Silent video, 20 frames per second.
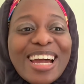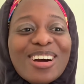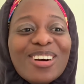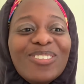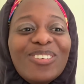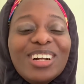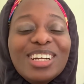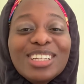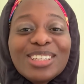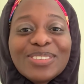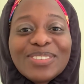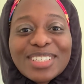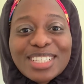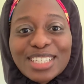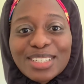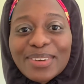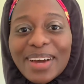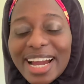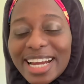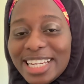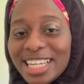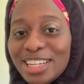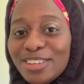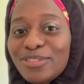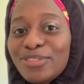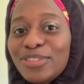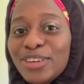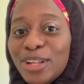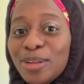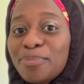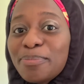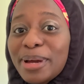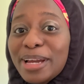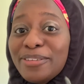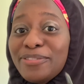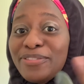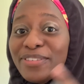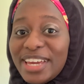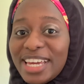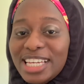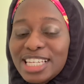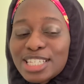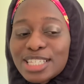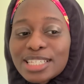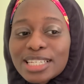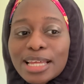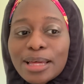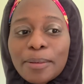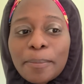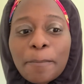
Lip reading: one of the reasons why I didn't film my face